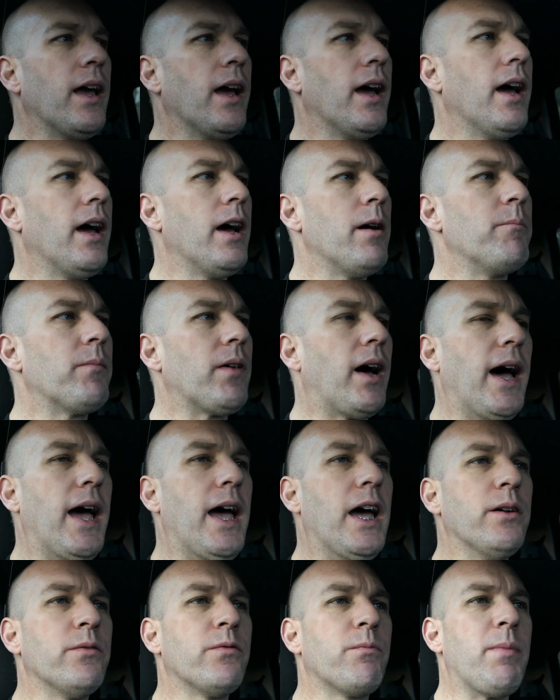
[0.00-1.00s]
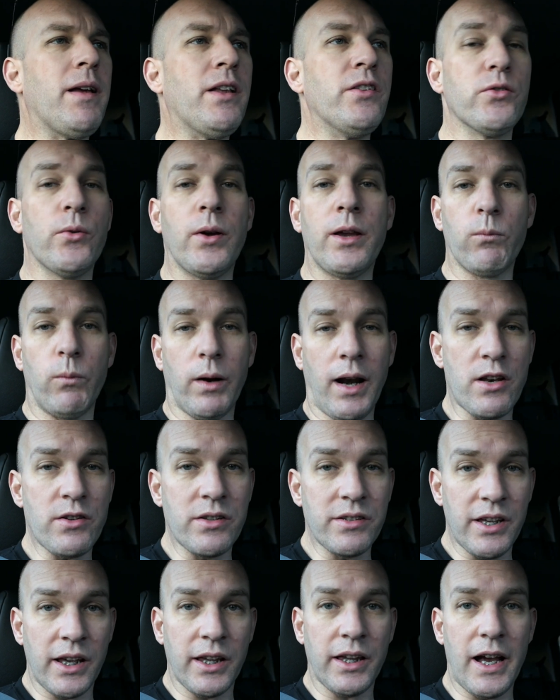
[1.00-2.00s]
I have been doing
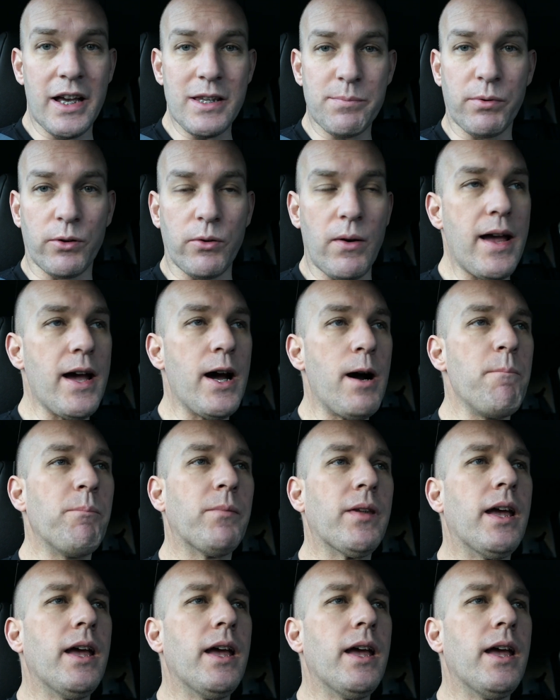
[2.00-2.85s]
110 k's per hour